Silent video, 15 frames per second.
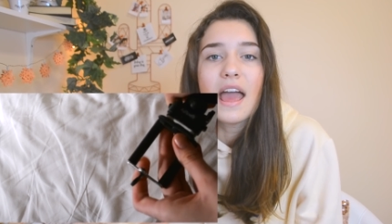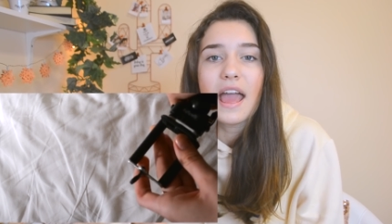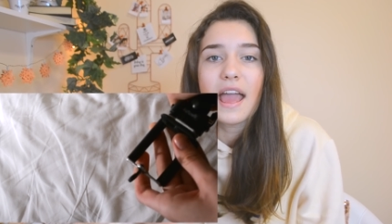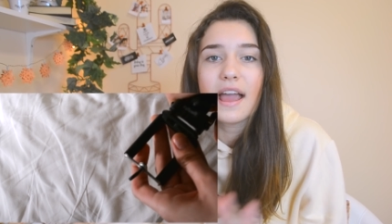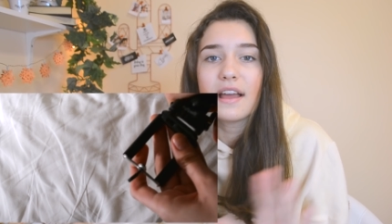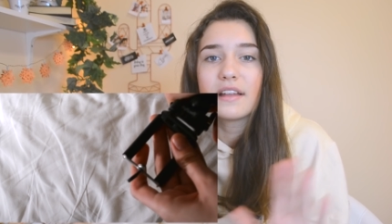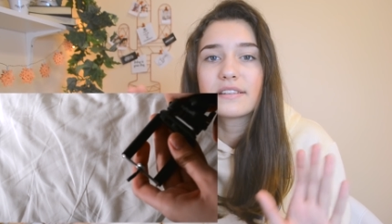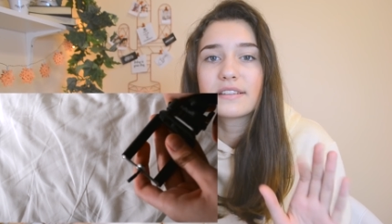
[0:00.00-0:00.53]

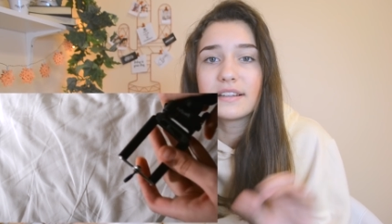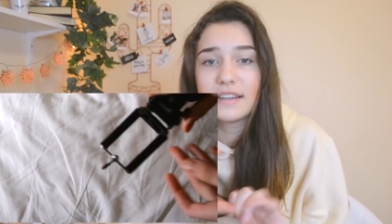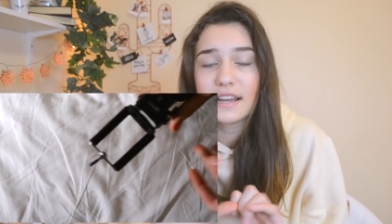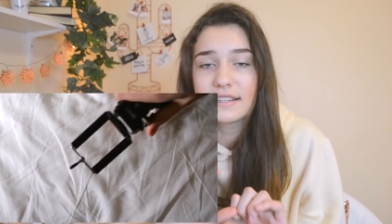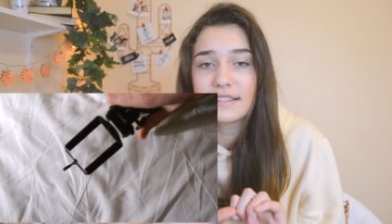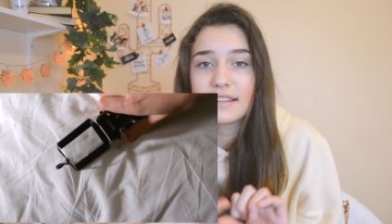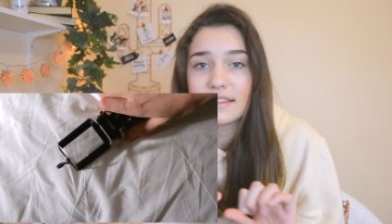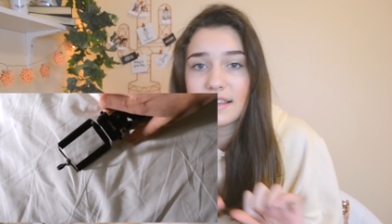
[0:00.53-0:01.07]
and
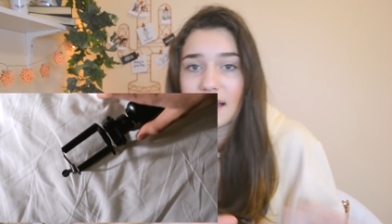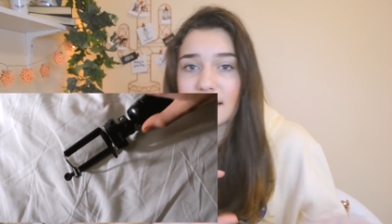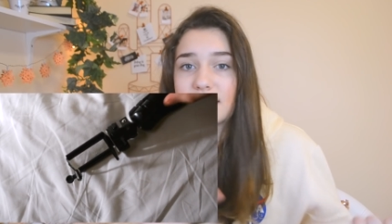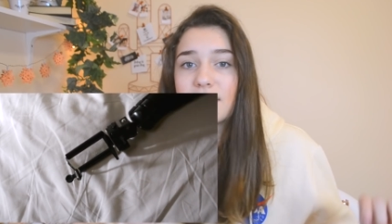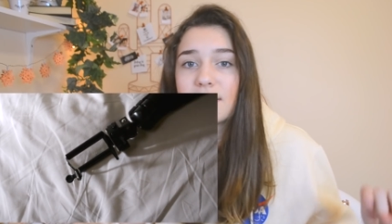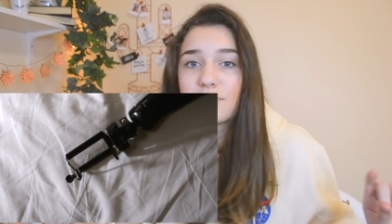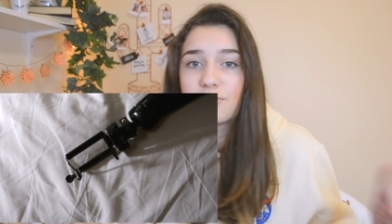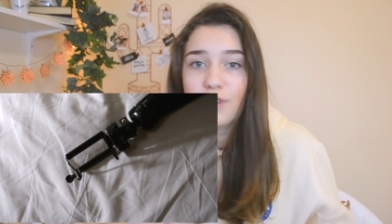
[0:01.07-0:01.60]
connected that
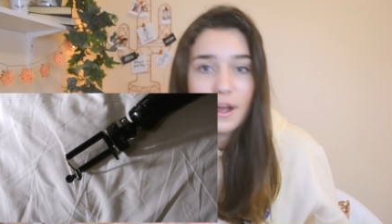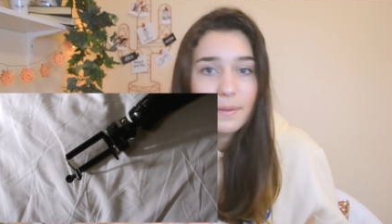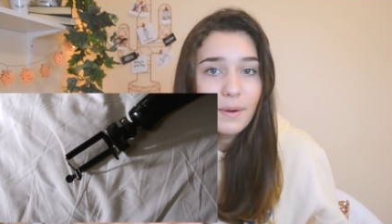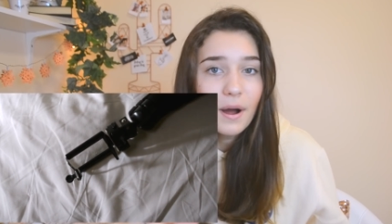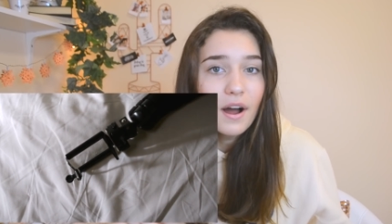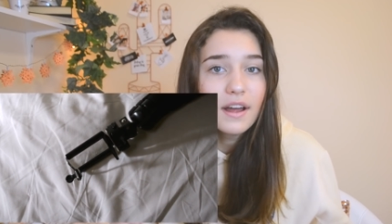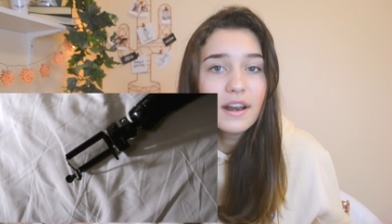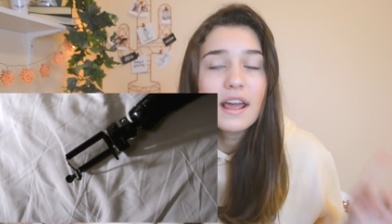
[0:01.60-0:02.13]
to the
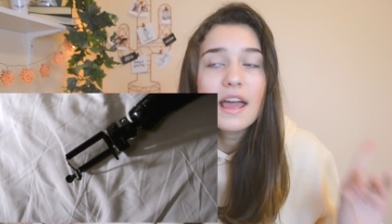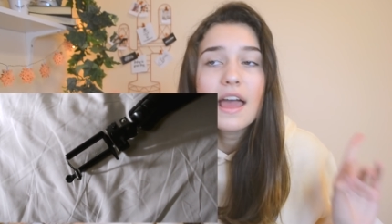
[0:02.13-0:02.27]
tripod.